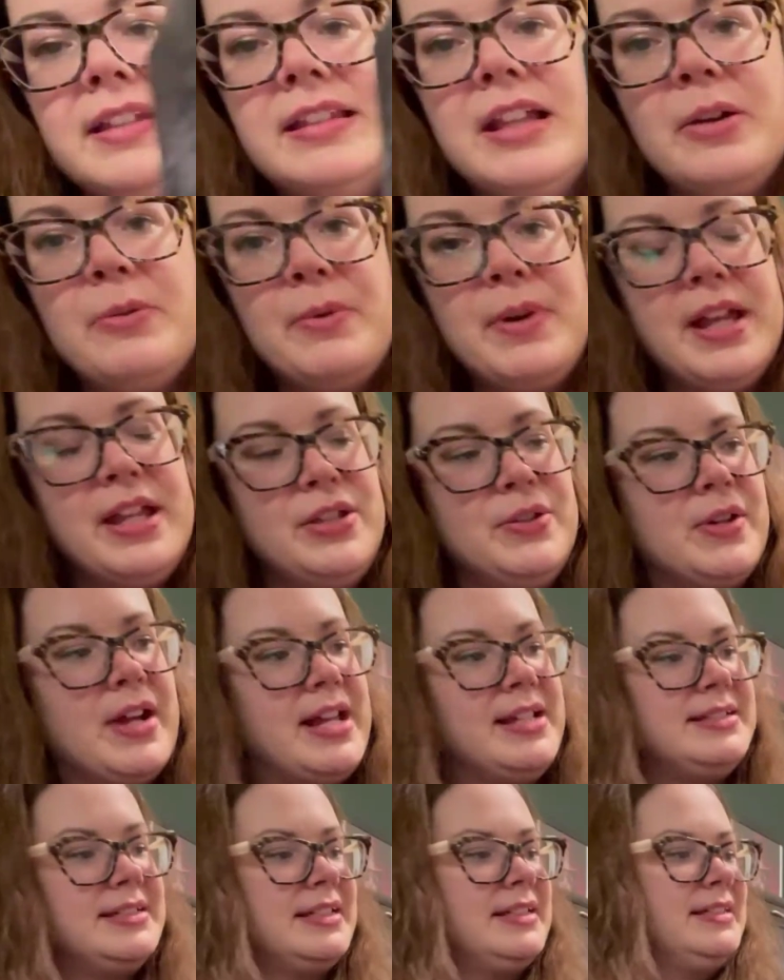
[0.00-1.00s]
That way you
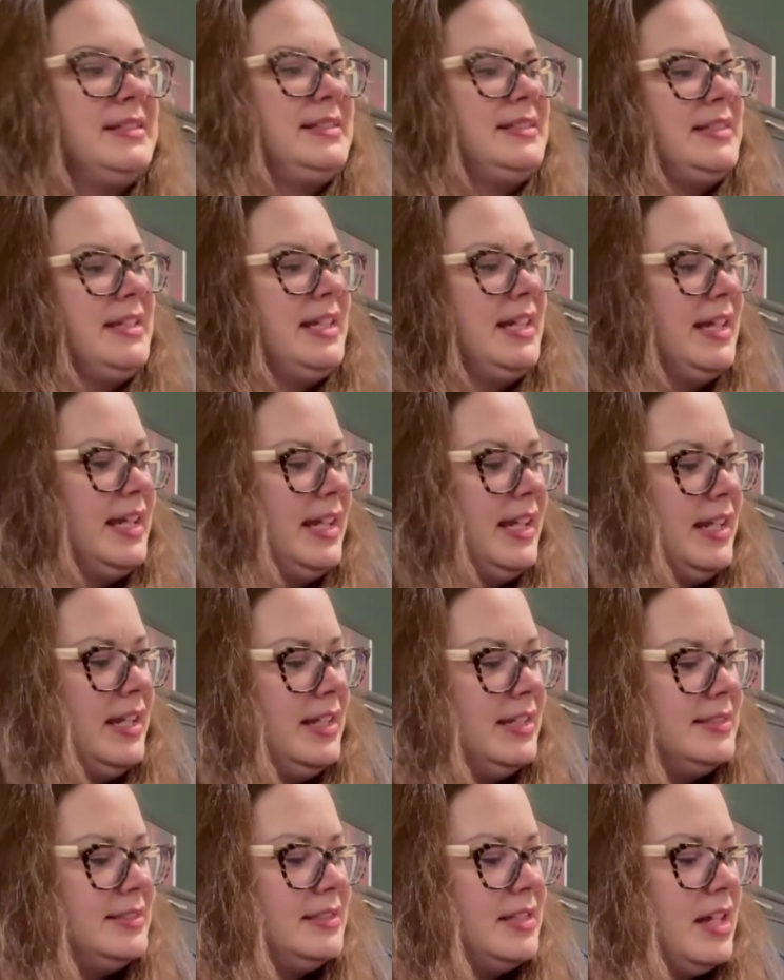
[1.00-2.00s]
guys can see it
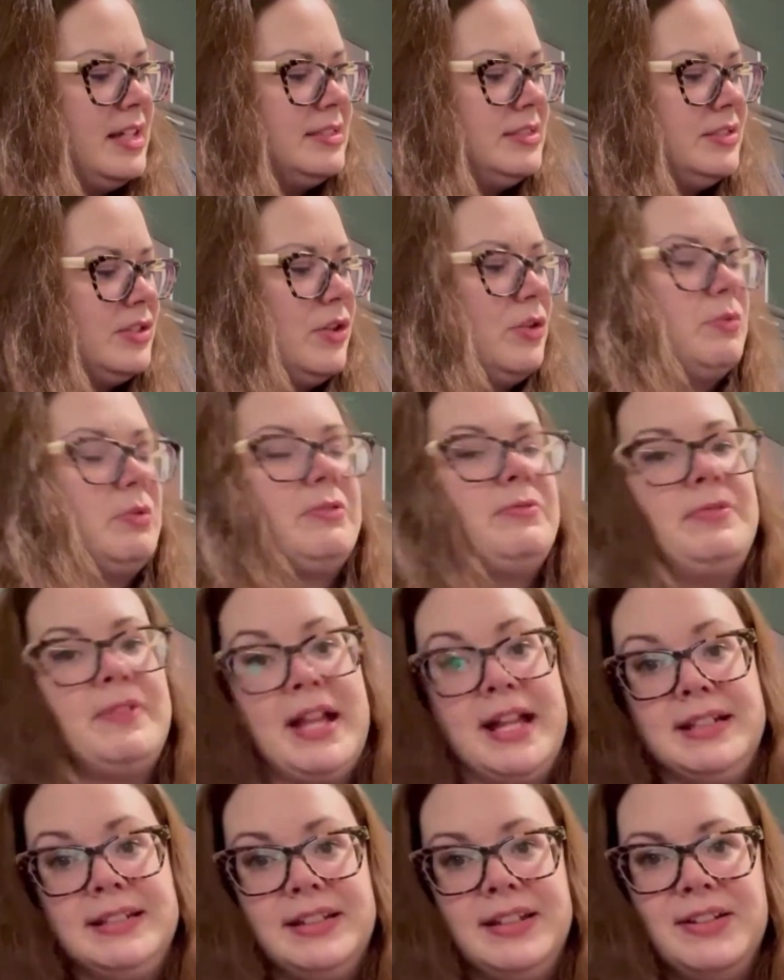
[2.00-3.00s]
and it's not so
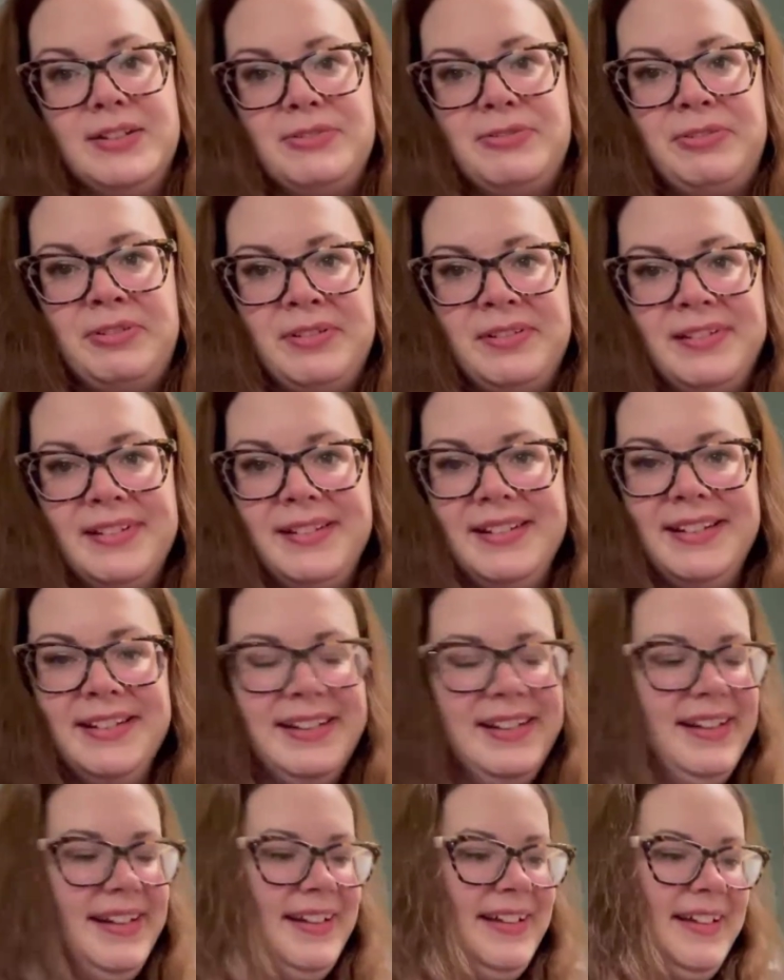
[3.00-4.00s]
reflective.
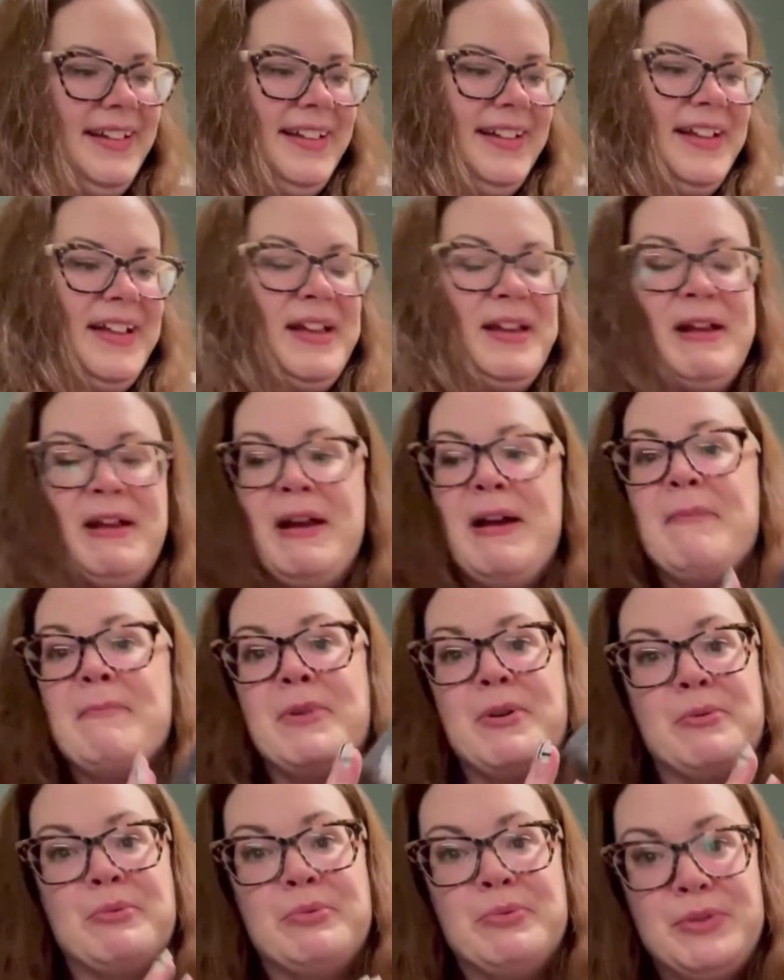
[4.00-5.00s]

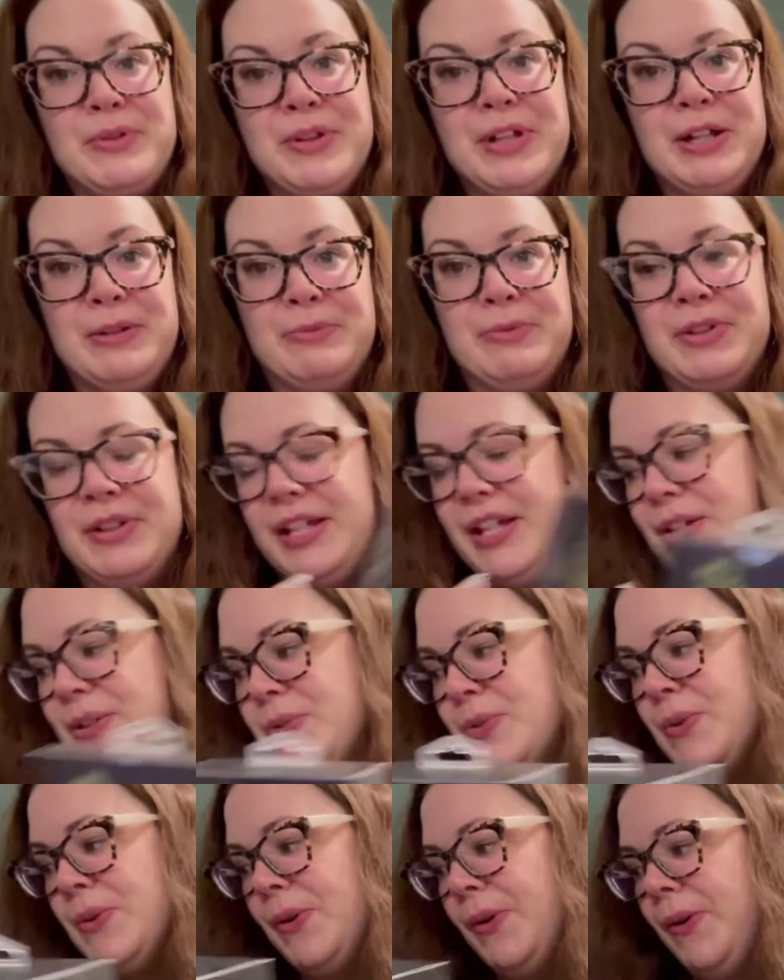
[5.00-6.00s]
But really, really
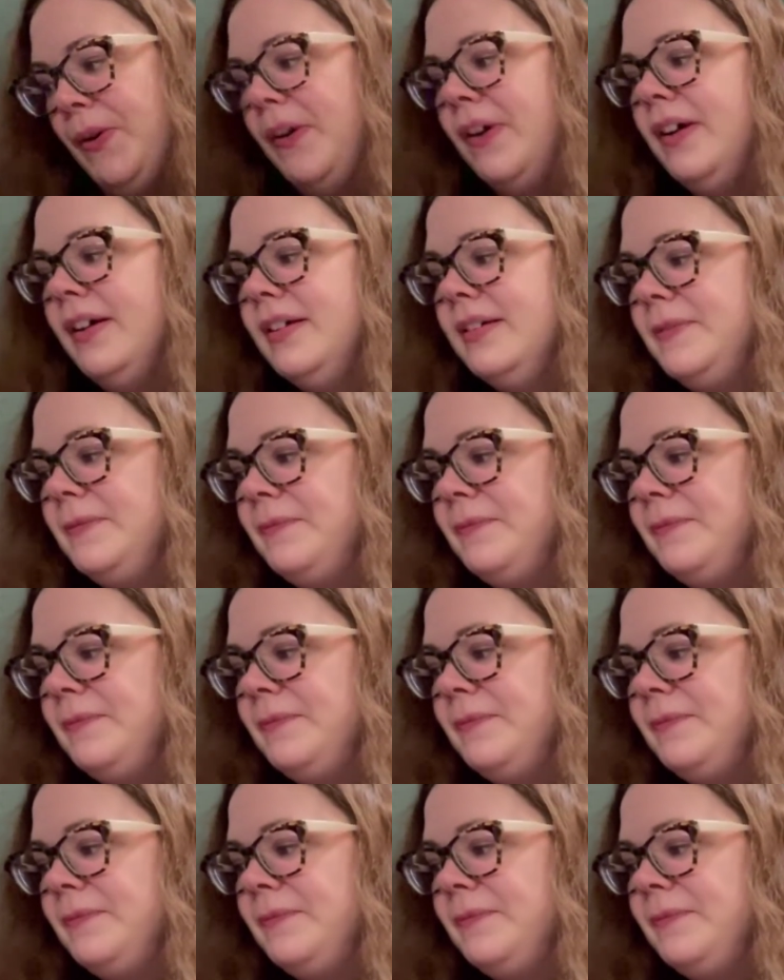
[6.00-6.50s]
cool.